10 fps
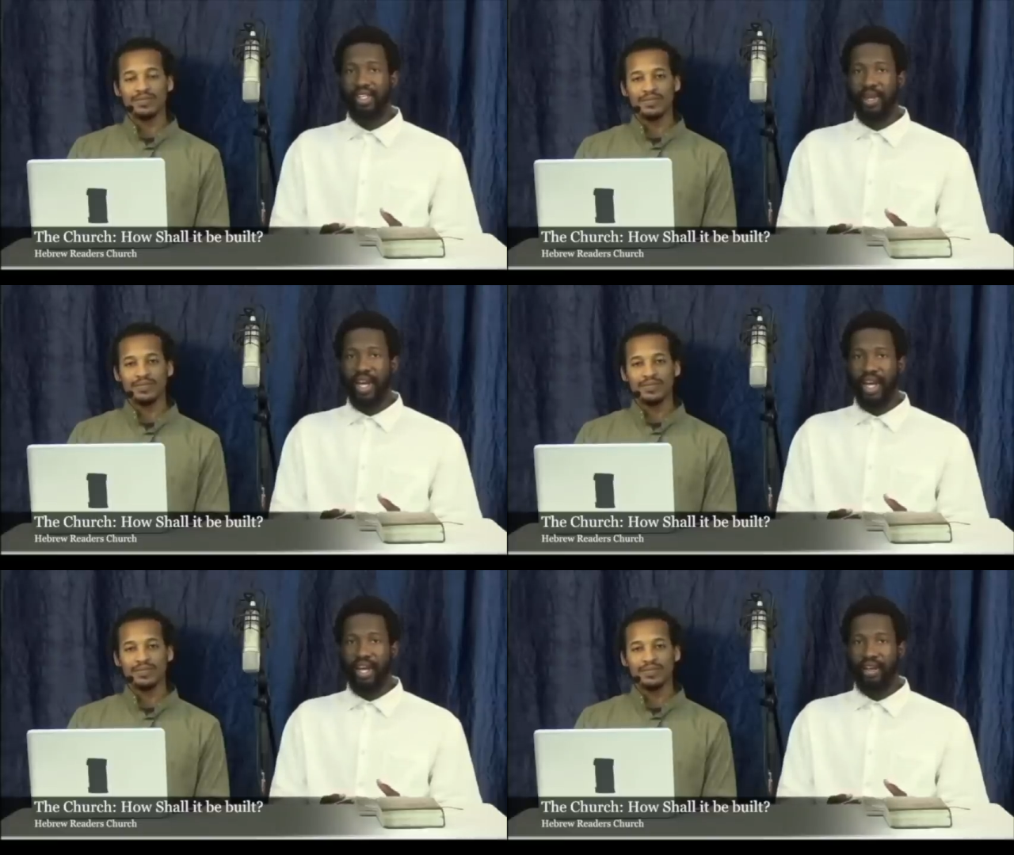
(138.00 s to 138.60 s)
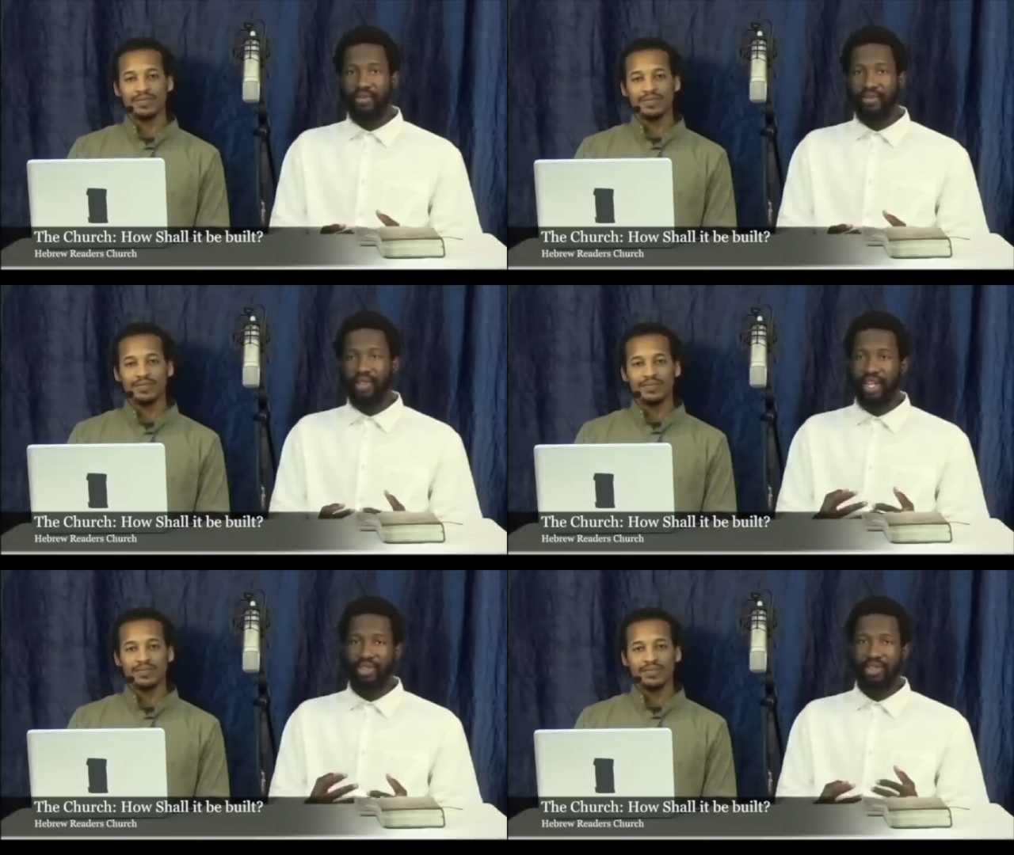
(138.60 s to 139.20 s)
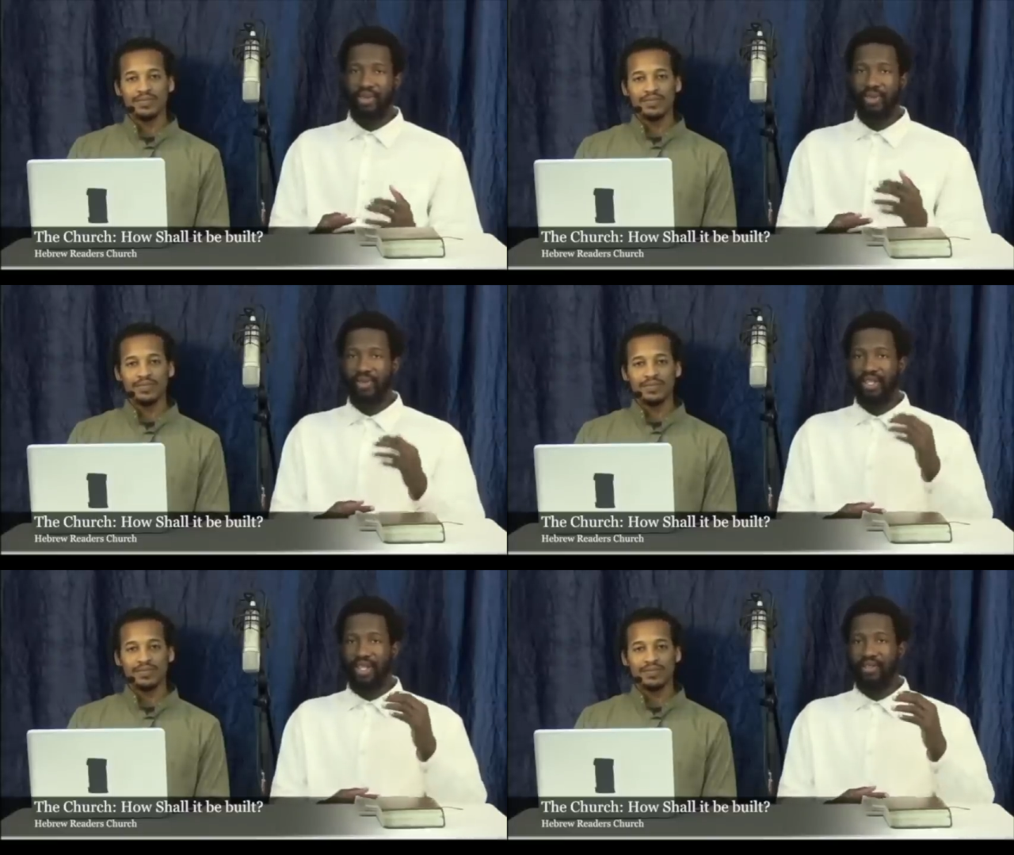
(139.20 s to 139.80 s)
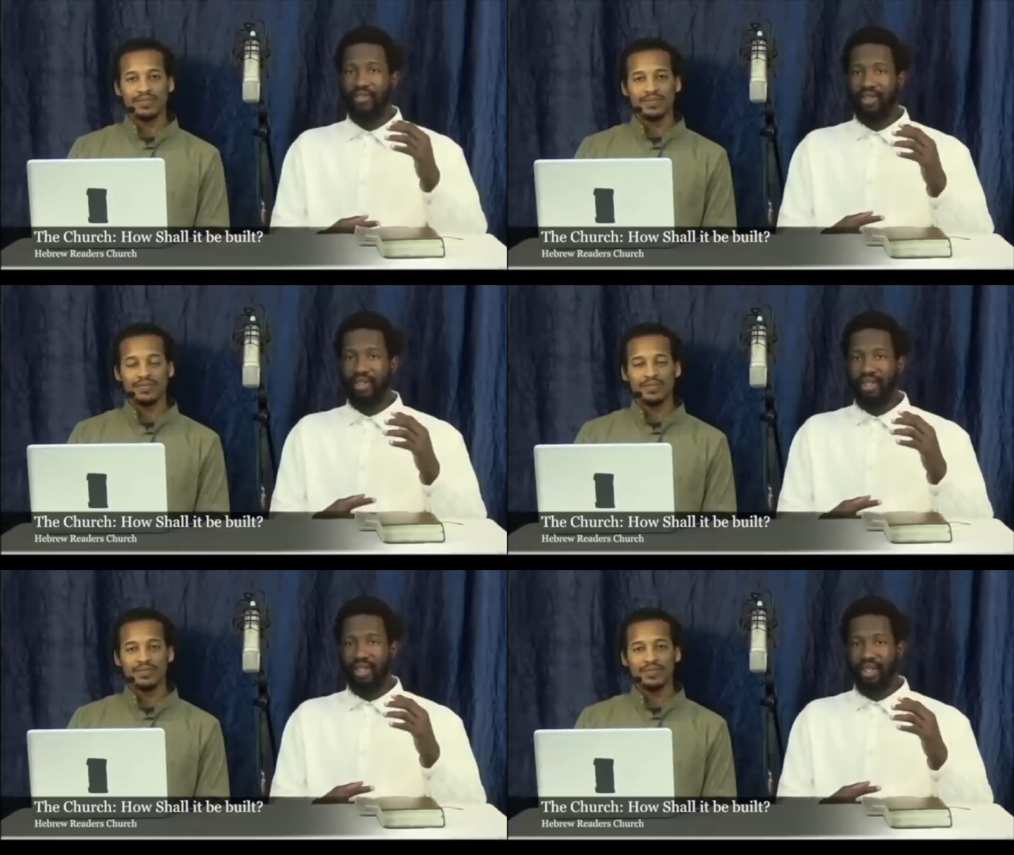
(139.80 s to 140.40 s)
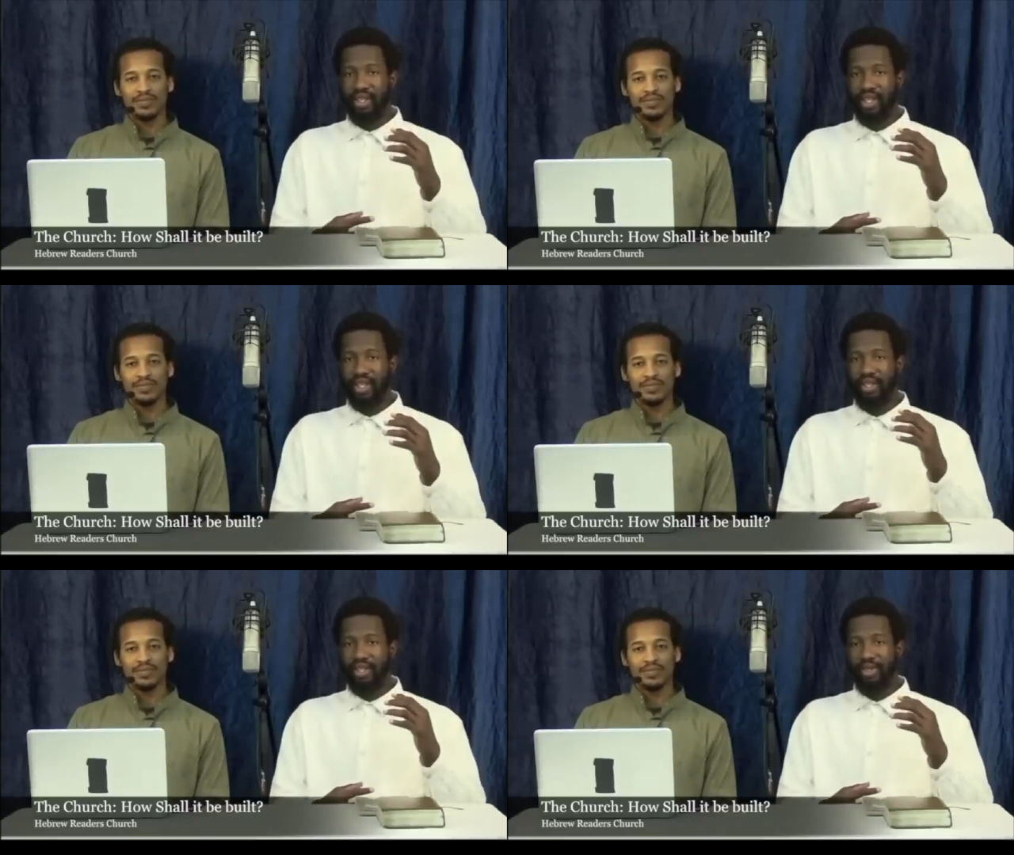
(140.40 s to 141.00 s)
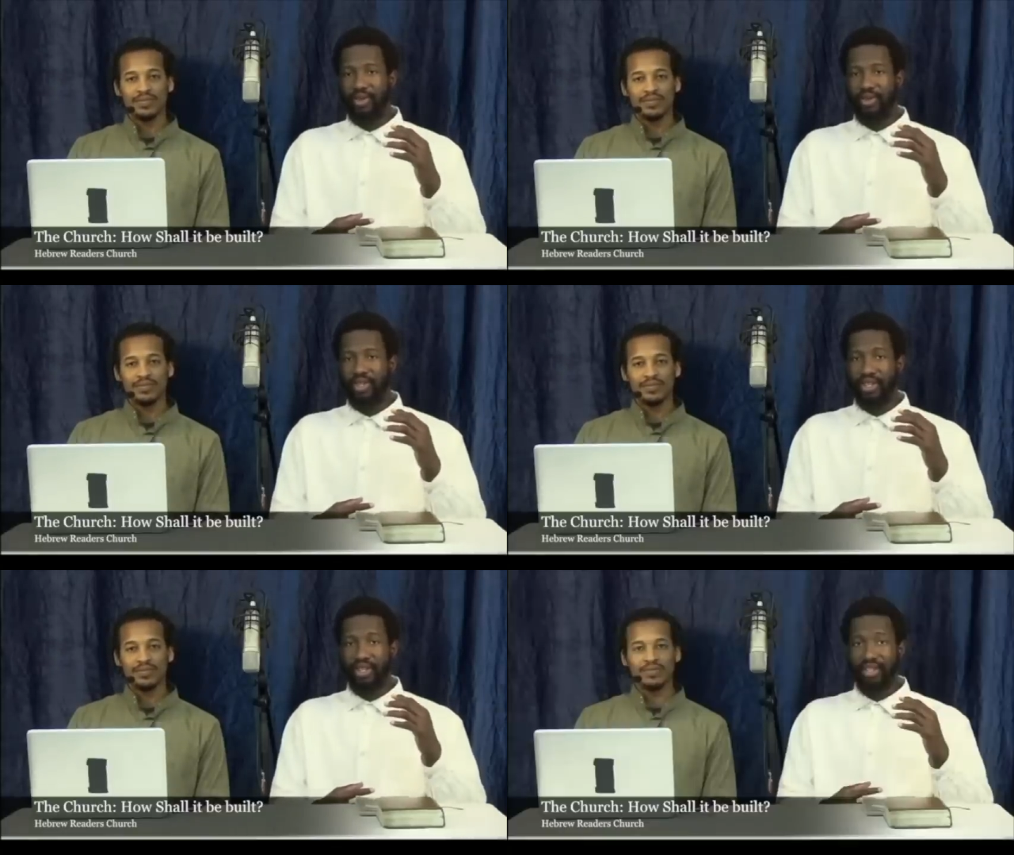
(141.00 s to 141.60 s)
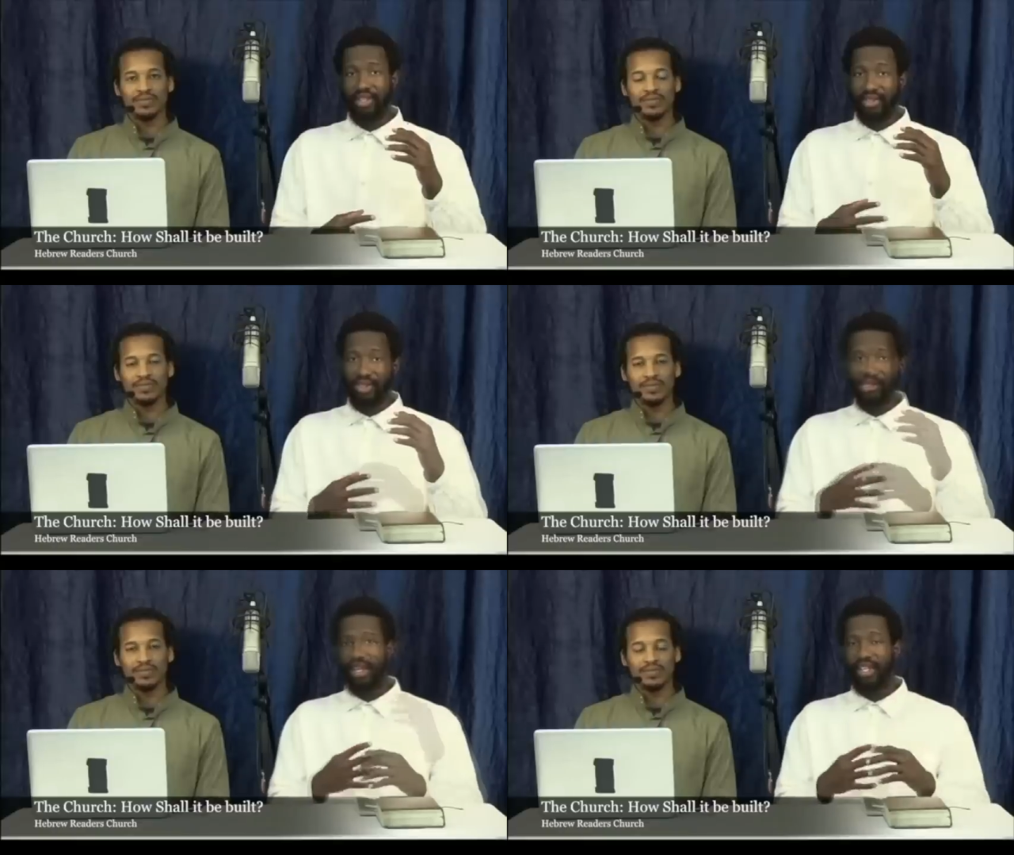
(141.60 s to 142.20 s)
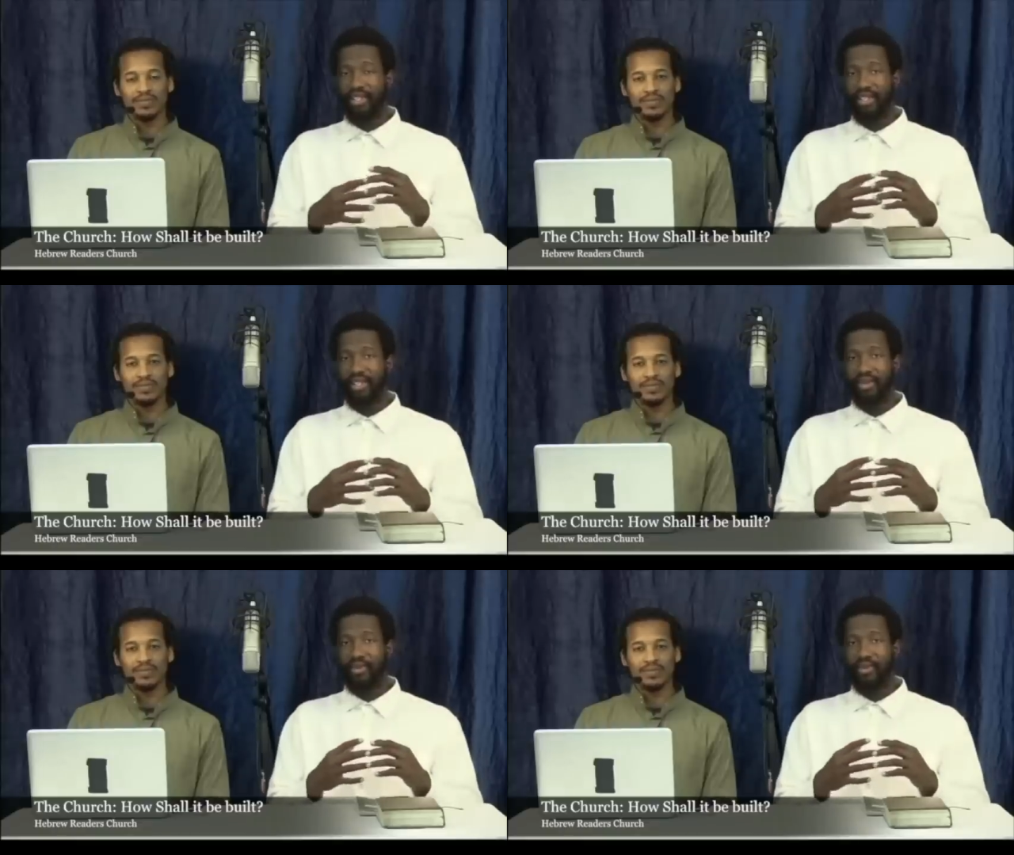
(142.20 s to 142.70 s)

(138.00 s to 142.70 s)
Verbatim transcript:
Speaker 1: behalf. That shows even in the Spirit, the church is still